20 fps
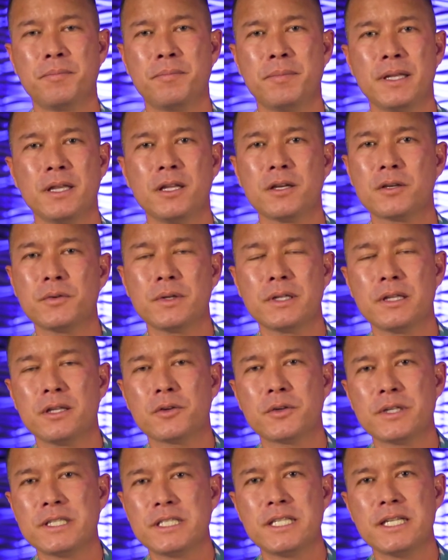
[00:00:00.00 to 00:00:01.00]
But look
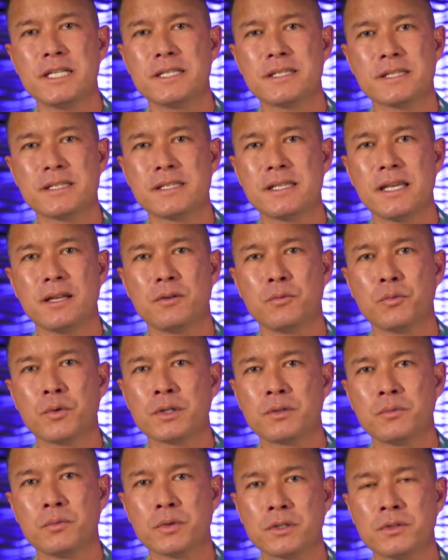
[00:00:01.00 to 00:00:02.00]
what Jesus said. Where
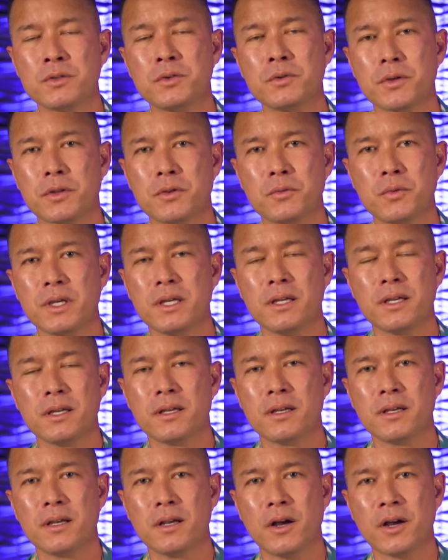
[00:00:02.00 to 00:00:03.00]
two or three
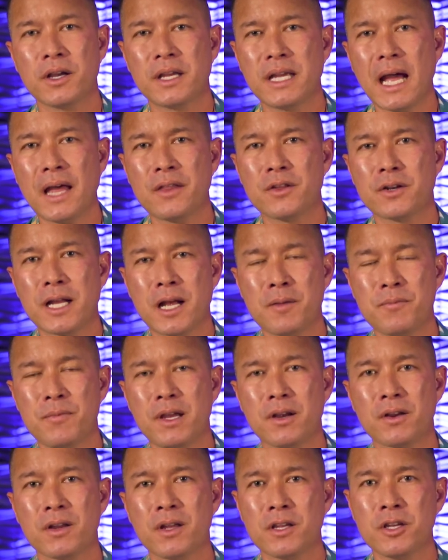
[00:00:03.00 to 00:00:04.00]
are gathered, I'm
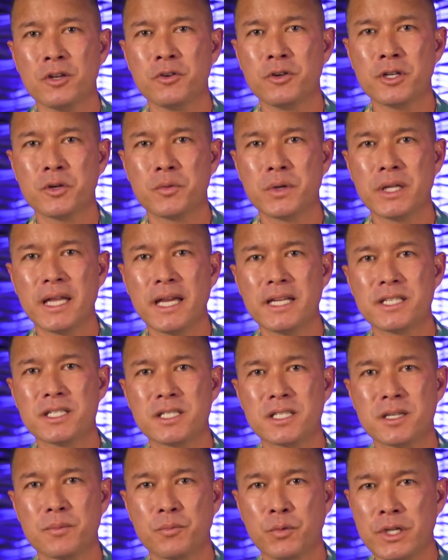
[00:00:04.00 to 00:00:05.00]
there. You know, in your
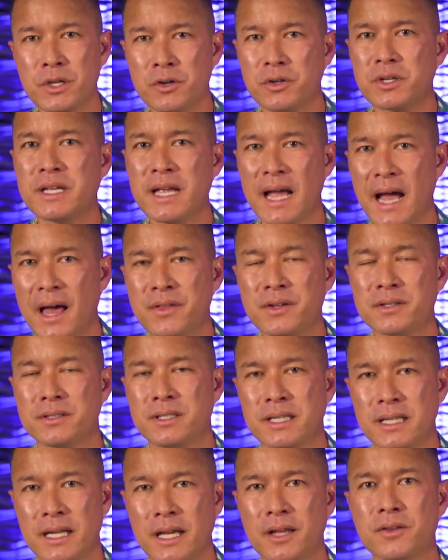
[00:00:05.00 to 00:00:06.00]
relationship, when you're gathered
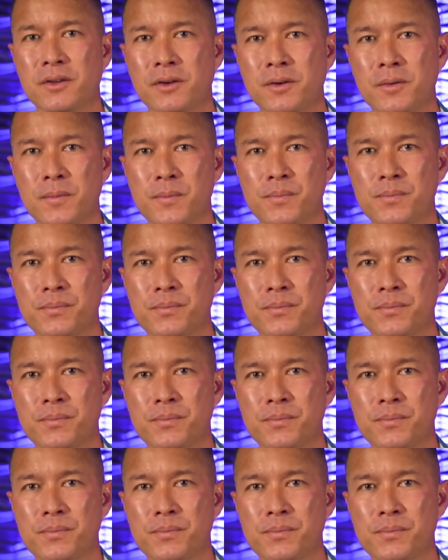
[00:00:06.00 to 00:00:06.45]
together,